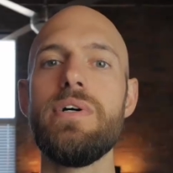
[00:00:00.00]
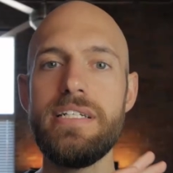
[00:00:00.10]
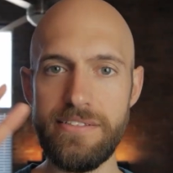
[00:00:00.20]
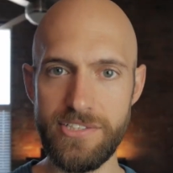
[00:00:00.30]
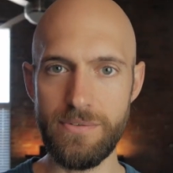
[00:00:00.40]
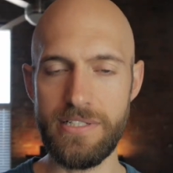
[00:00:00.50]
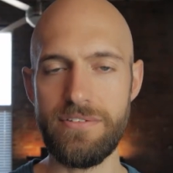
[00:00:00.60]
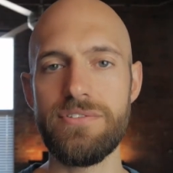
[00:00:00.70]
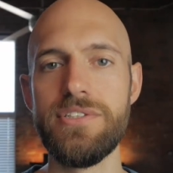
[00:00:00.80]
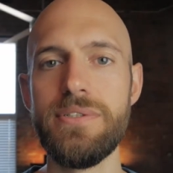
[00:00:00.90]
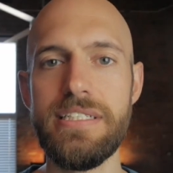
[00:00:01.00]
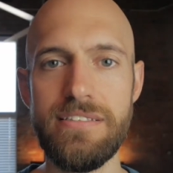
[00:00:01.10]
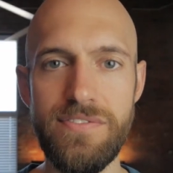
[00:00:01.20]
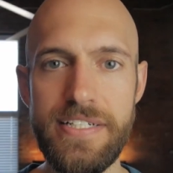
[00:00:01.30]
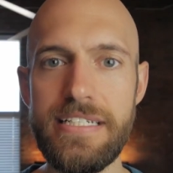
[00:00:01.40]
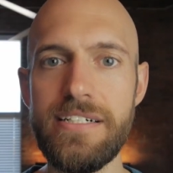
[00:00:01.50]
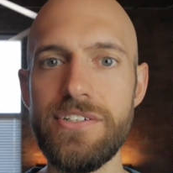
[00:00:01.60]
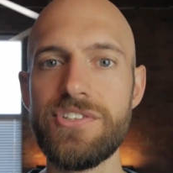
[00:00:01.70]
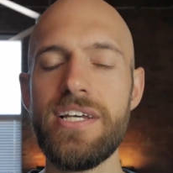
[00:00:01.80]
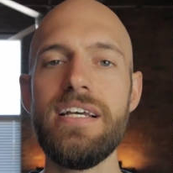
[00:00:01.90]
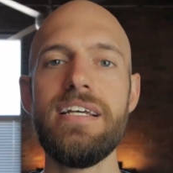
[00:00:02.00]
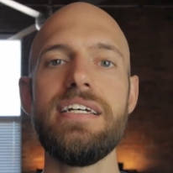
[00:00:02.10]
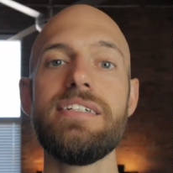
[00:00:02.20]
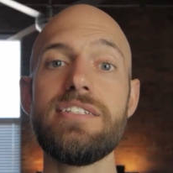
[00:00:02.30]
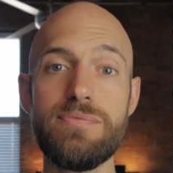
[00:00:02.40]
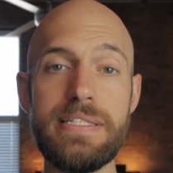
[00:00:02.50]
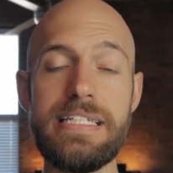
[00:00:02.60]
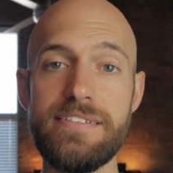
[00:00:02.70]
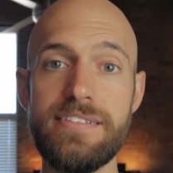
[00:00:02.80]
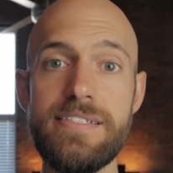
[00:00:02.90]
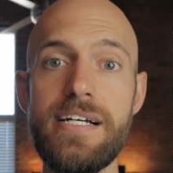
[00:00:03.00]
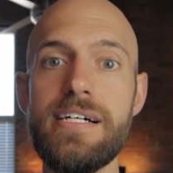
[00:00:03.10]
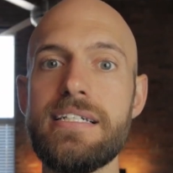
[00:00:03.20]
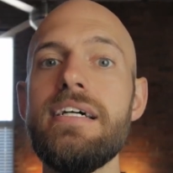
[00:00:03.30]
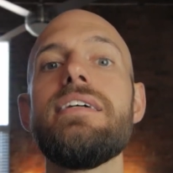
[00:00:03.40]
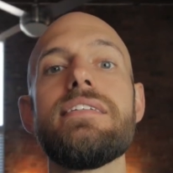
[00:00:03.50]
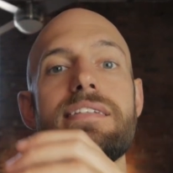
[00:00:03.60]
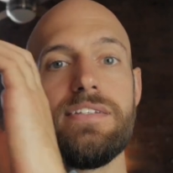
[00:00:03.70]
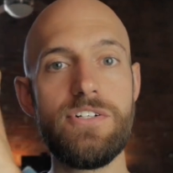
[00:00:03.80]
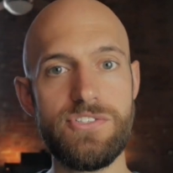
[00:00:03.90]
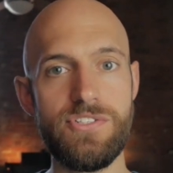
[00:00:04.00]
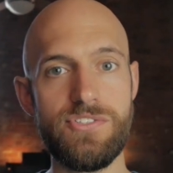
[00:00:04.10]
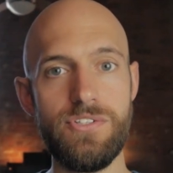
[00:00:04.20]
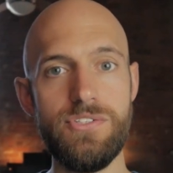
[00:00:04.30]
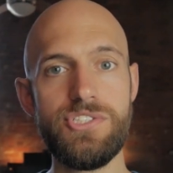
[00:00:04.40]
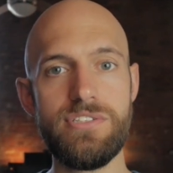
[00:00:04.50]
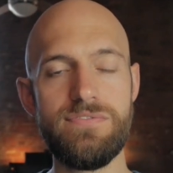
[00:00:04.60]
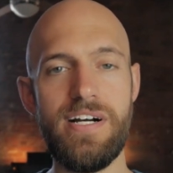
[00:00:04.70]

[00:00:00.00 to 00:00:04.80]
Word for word: what he's going through in the videos. And then if we get stuck, then there's the solution